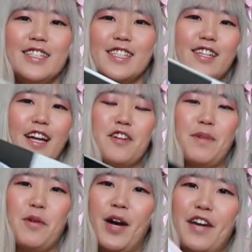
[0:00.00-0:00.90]
just a lot of
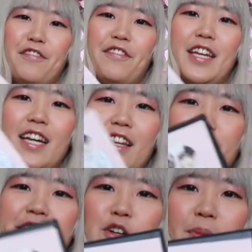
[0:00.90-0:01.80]
my wife that I
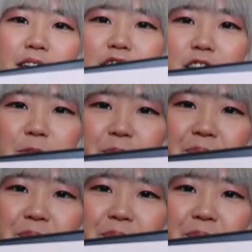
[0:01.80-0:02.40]
love so much.